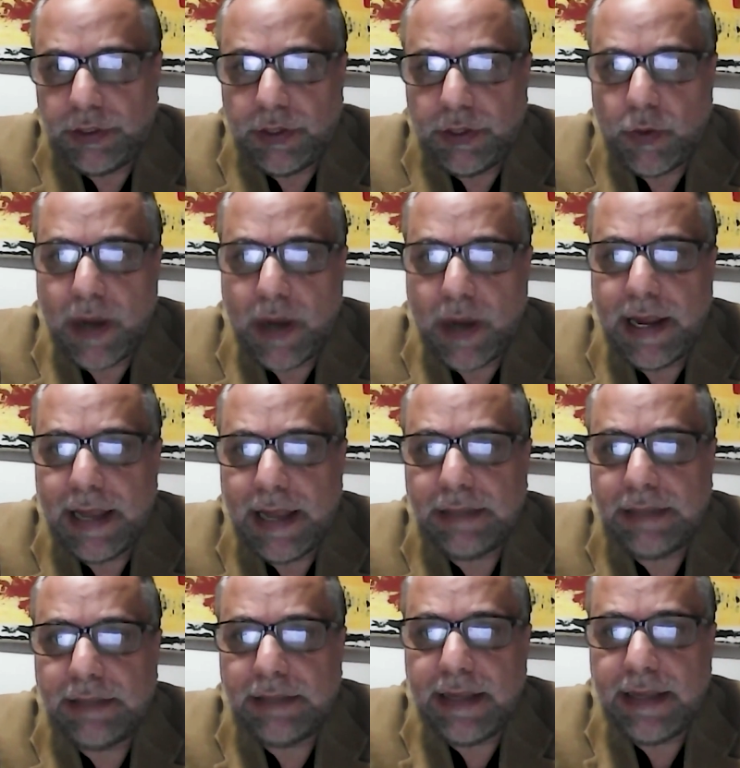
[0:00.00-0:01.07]
one
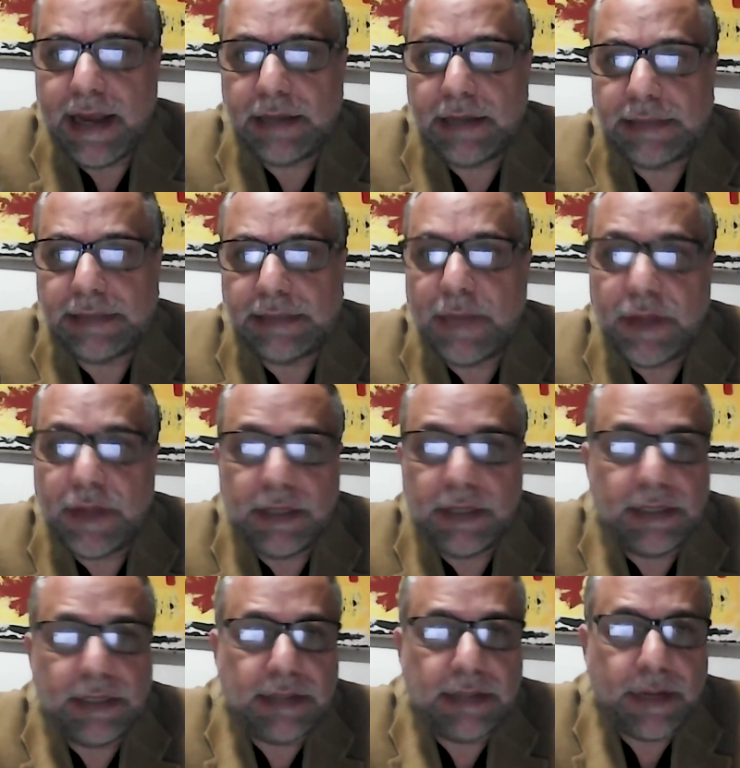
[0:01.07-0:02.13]
hand they are something
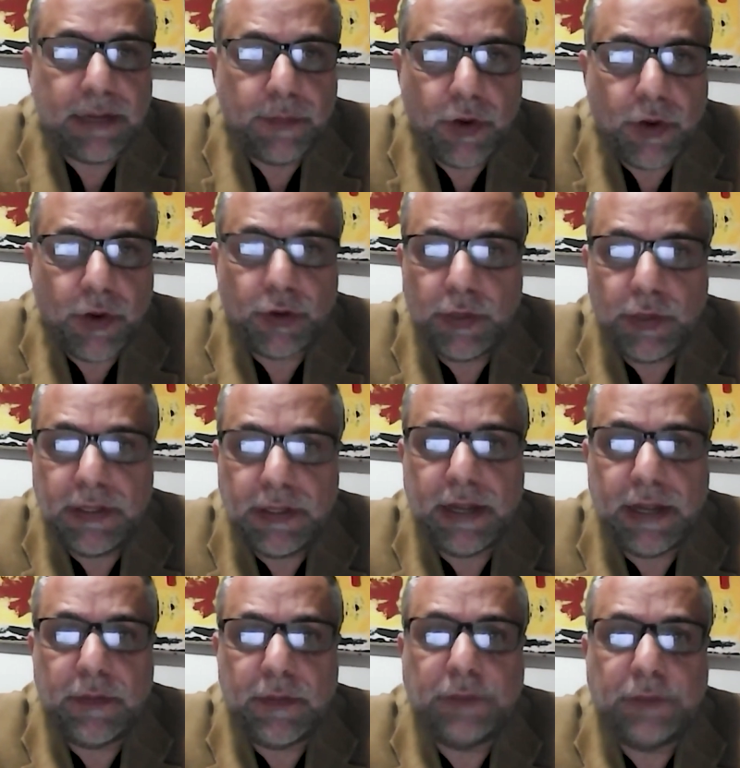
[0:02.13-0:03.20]
that are born with
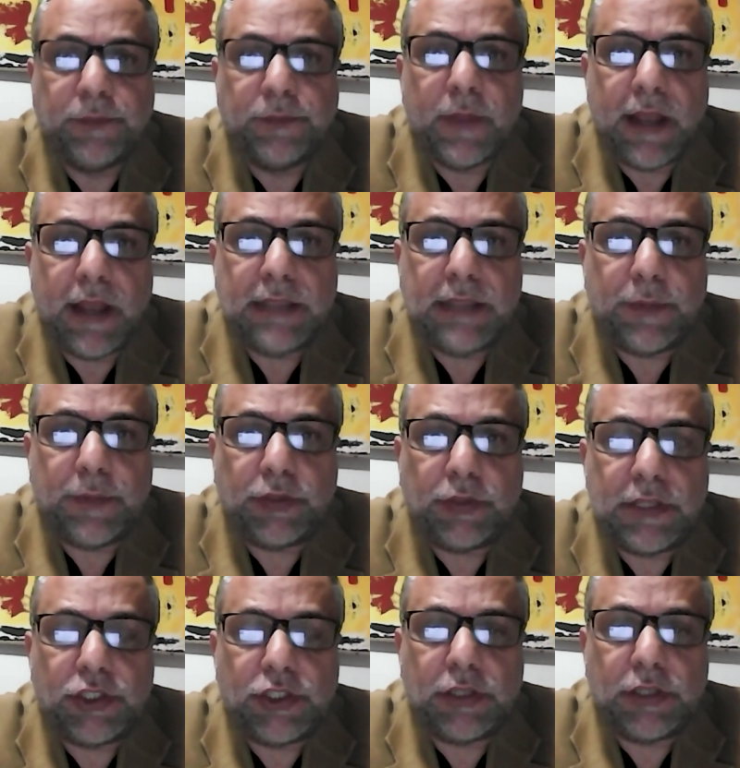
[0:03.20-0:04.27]
them as a
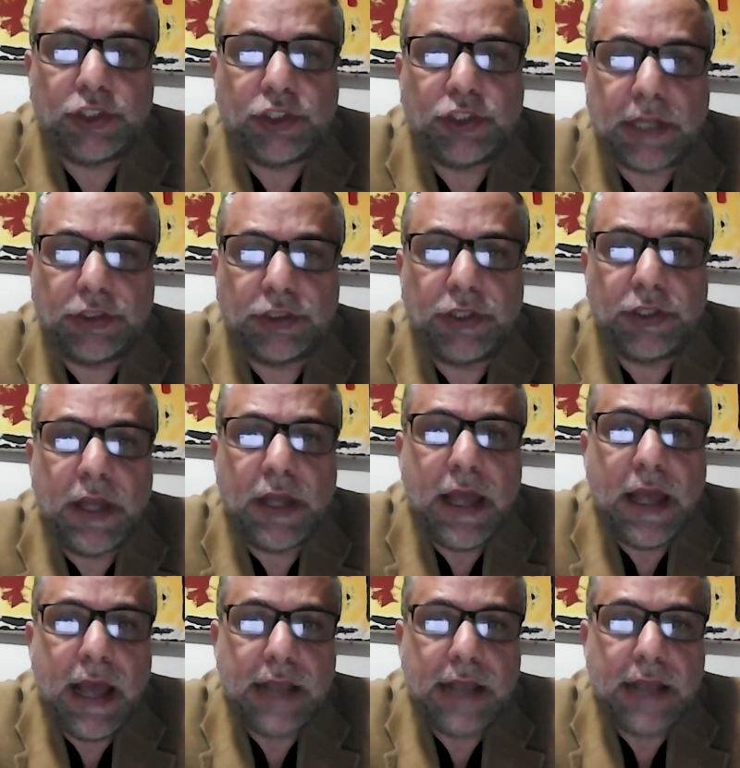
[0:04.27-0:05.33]
potential structure,
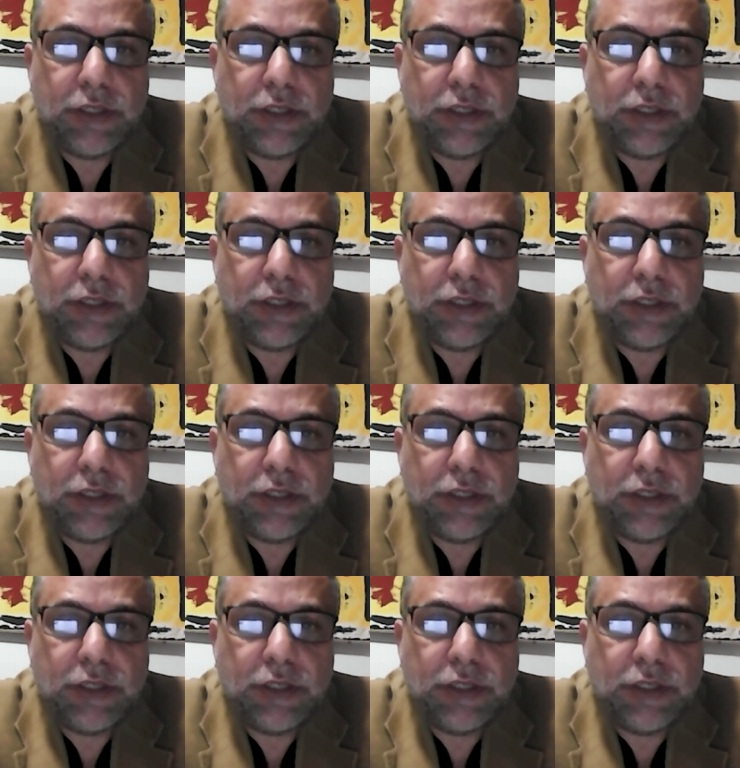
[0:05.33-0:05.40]
as